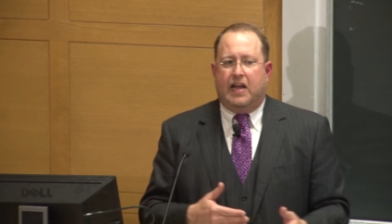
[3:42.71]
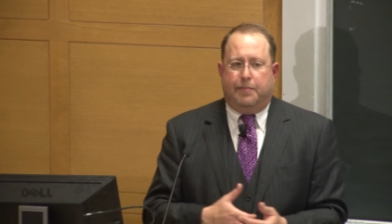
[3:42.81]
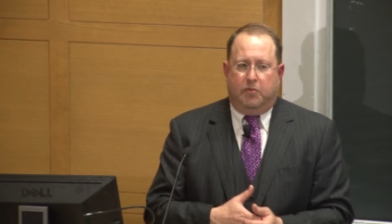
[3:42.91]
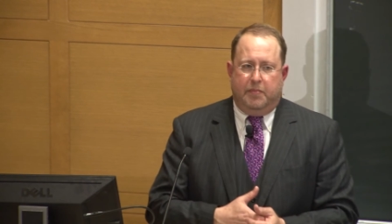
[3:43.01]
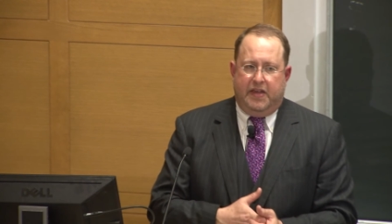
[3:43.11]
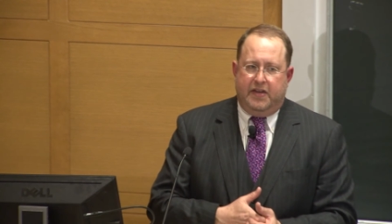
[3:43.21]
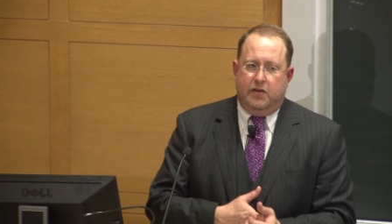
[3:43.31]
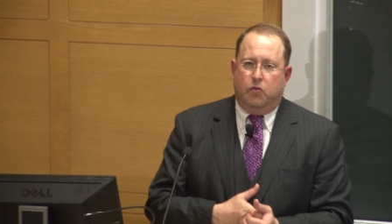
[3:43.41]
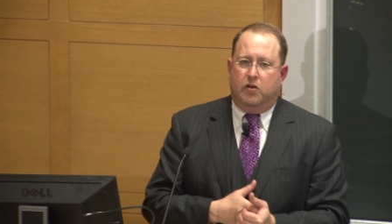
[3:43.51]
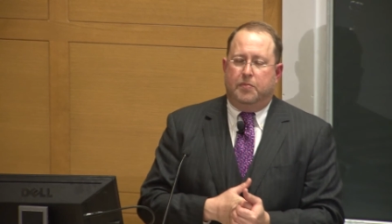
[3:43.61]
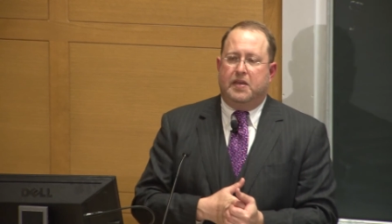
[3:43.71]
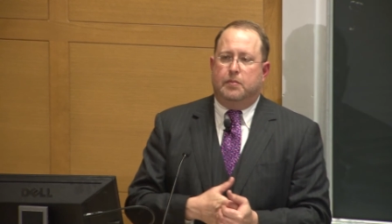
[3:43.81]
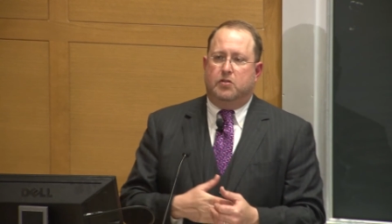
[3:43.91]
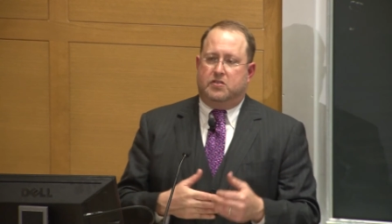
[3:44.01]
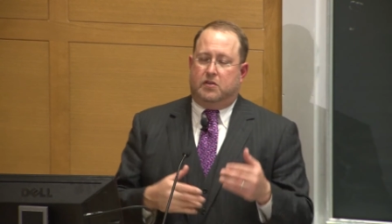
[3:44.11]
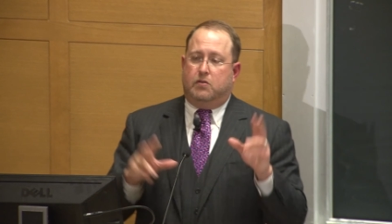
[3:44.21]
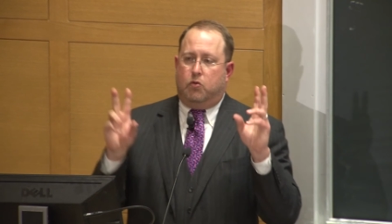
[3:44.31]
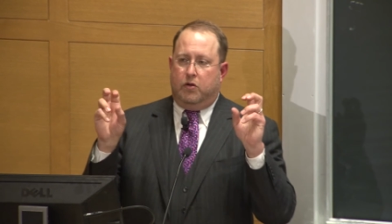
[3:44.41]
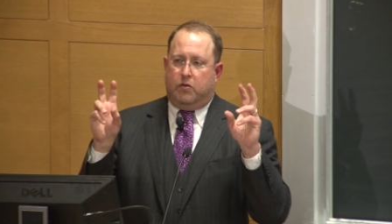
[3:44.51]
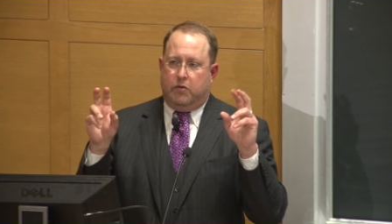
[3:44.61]
that Apple made in order to be able to
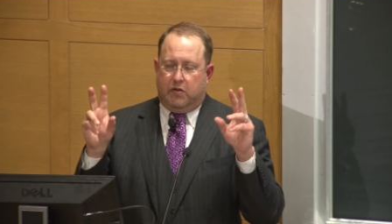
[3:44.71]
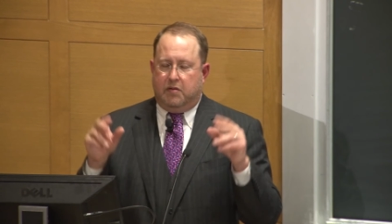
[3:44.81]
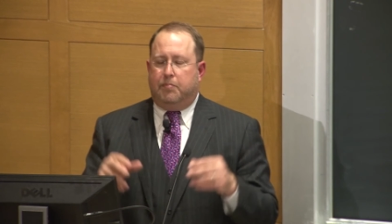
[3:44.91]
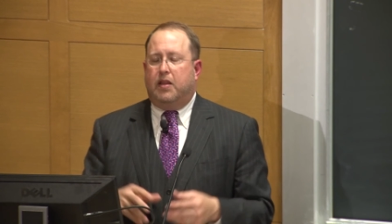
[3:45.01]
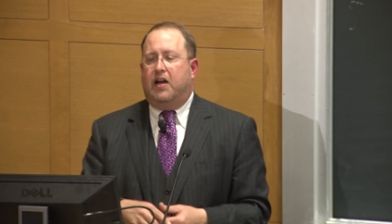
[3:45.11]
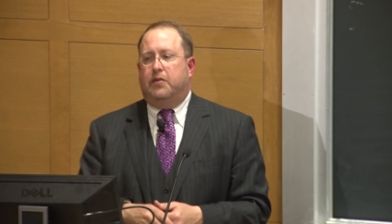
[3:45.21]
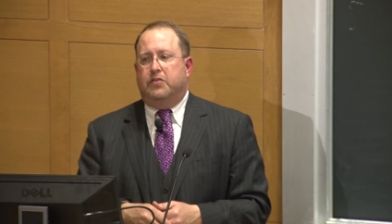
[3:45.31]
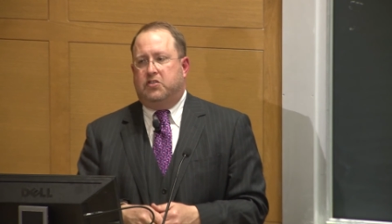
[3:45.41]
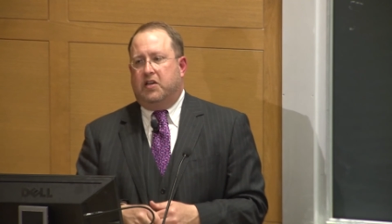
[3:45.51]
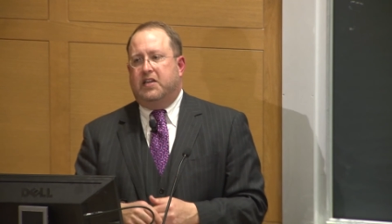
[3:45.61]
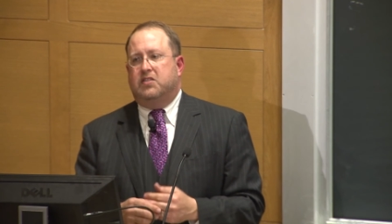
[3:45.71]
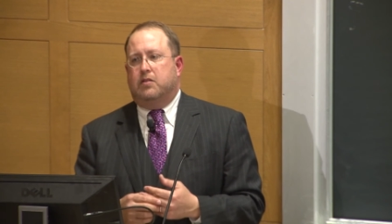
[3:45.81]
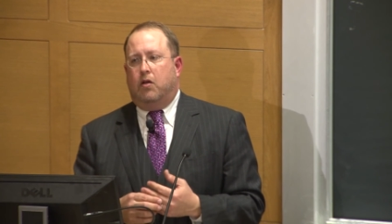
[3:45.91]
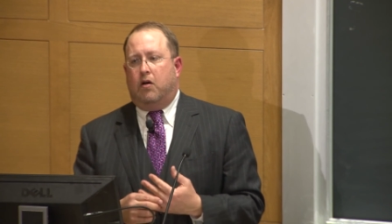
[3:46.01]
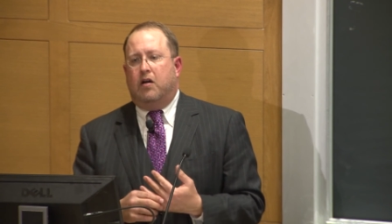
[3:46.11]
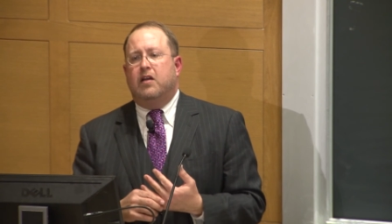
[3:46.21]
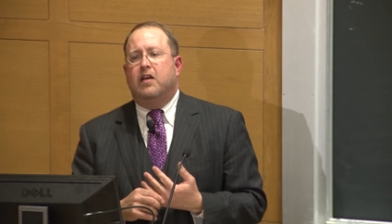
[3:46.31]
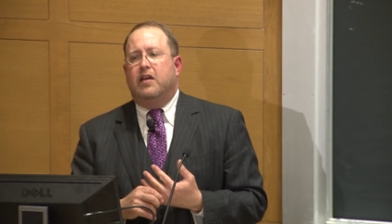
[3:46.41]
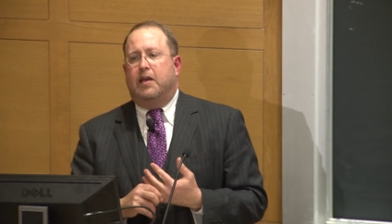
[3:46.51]
quote unquote comply with Chinese law